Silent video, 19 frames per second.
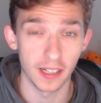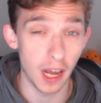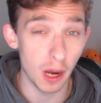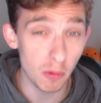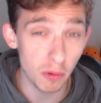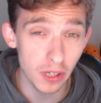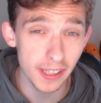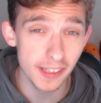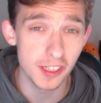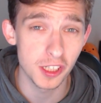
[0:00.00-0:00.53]
I
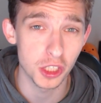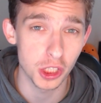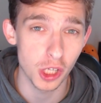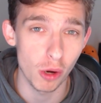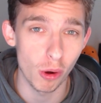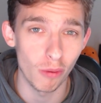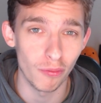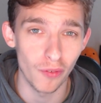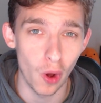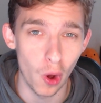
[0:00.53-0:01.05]
wanted to
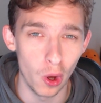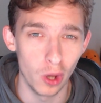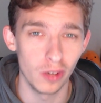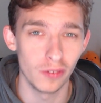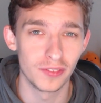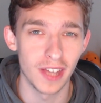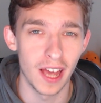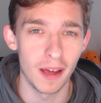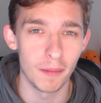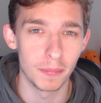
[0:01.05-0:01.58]
show off all
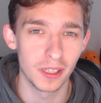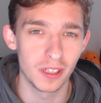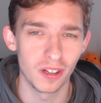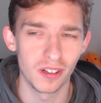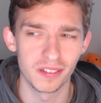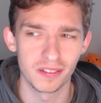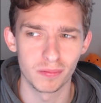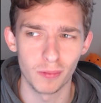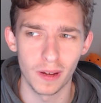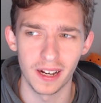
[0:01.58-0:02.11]
of that
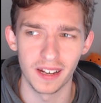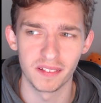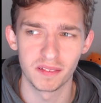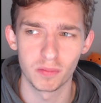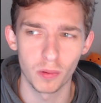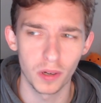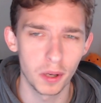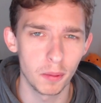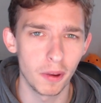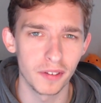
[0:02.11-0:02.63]
because, well, it's
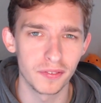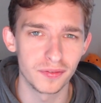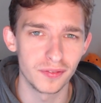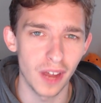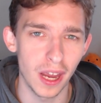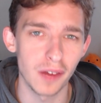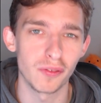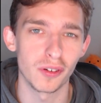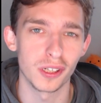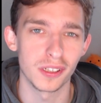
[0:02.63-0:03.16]
one of my
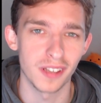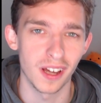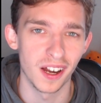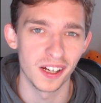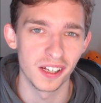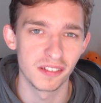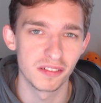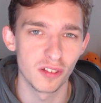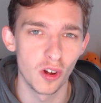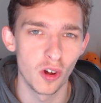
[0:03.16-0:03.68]
favourite
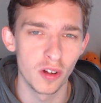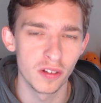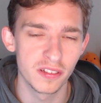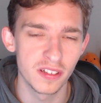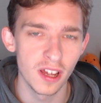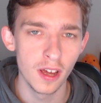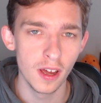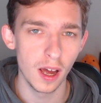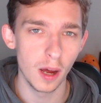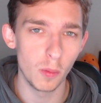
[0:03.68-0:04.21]
dinosaurs
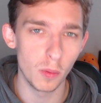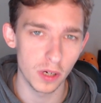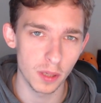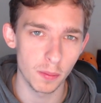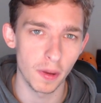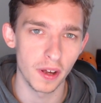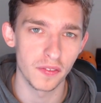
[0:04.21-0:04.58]
and one of my